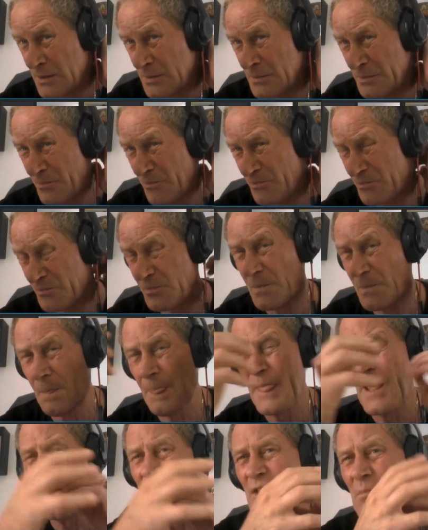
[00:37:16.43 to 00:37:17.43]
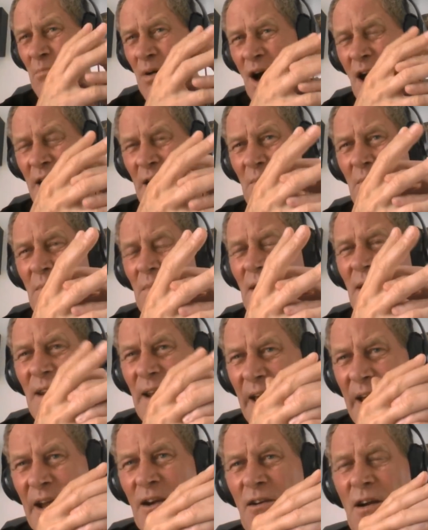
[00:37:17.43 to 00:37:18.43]
Um, the bottom
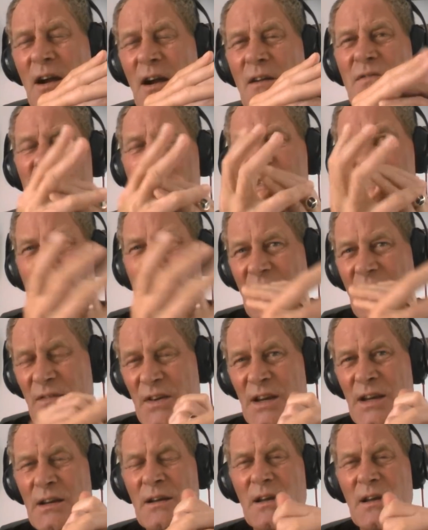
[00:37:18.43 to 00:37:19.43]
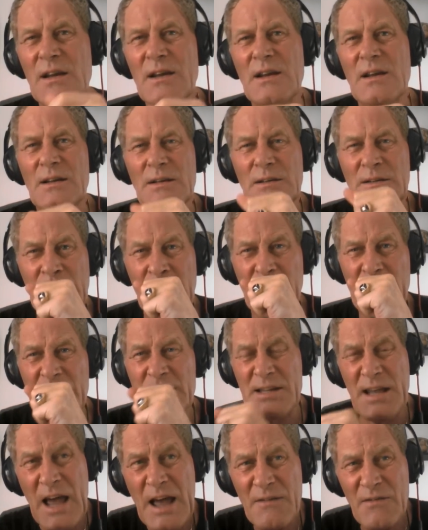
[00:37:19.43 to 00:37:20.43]
layer of the seven
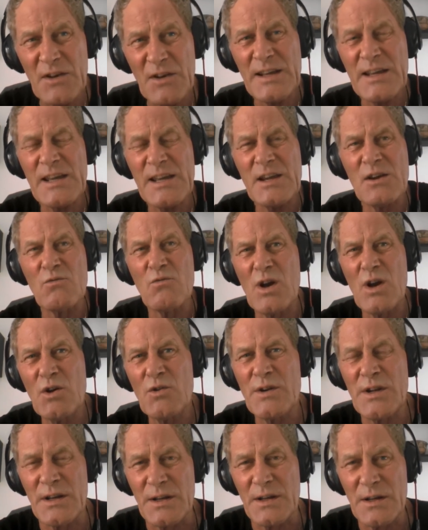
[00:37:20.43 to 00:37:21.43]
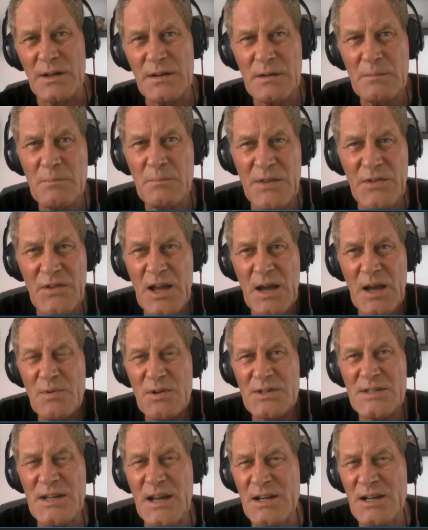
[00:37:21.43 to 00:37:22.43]
is heavily eroded, but the
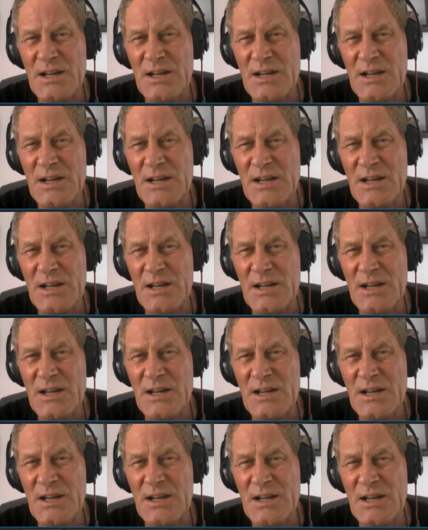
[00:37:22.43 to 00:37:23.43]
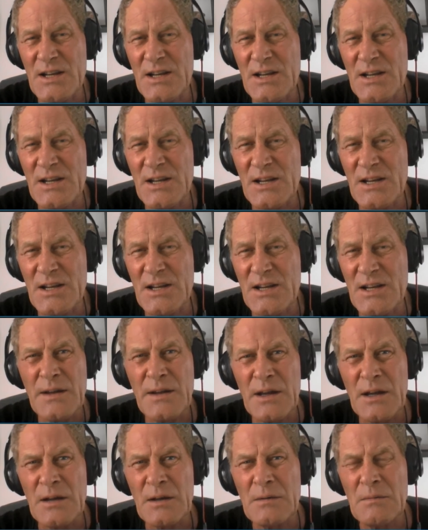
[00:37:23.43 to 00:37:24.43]
upper sections aren't. And
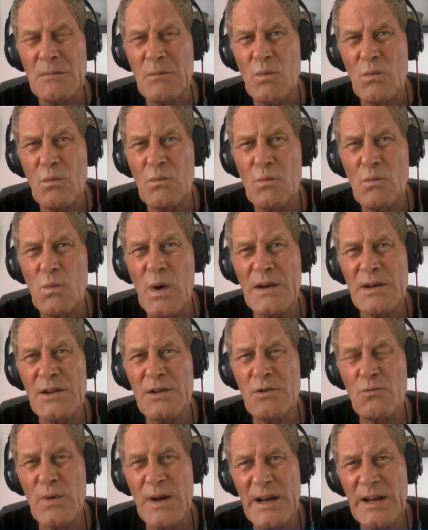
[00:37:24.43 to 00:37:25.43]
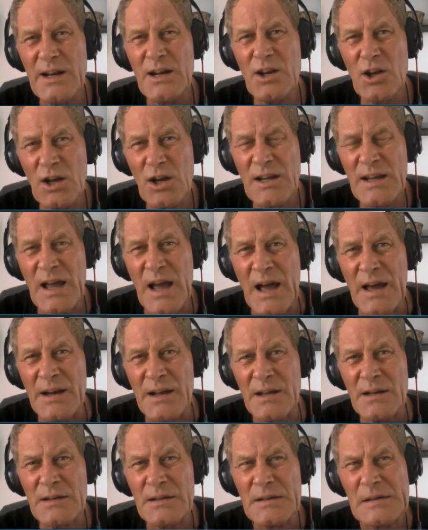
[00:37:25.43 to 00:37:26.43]
when you really look at
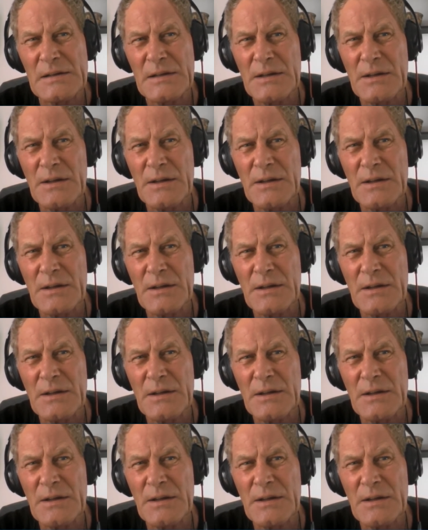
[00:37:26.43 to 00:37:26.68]
it,